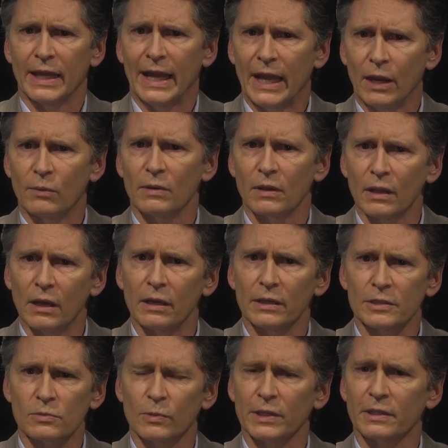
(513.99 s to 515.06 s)
Our law
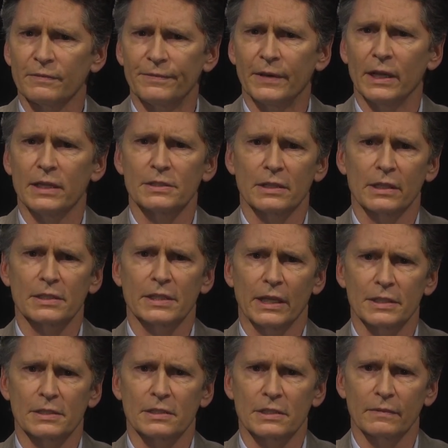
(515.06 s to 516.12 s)
is what defines us
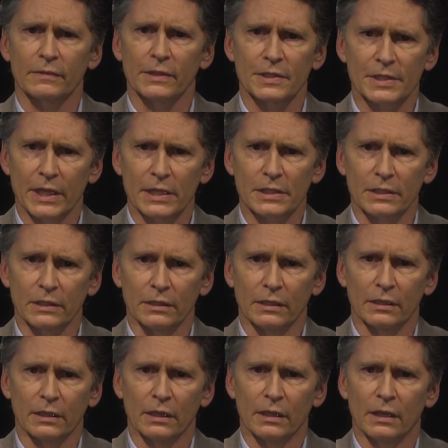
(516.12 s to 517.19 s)
as a civilization.
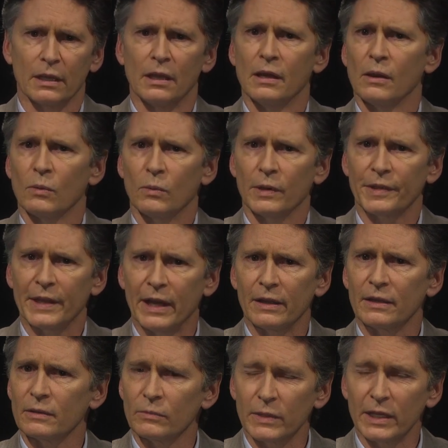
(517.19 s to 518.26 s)
Without
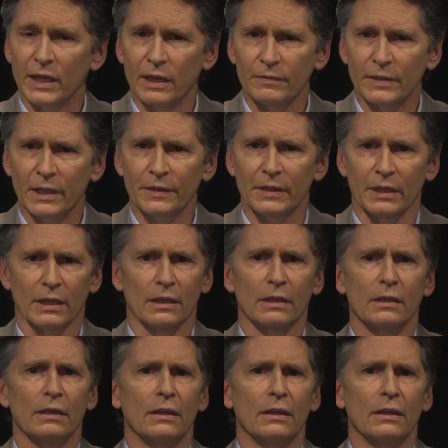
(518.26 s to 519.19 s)
it, we have nothing.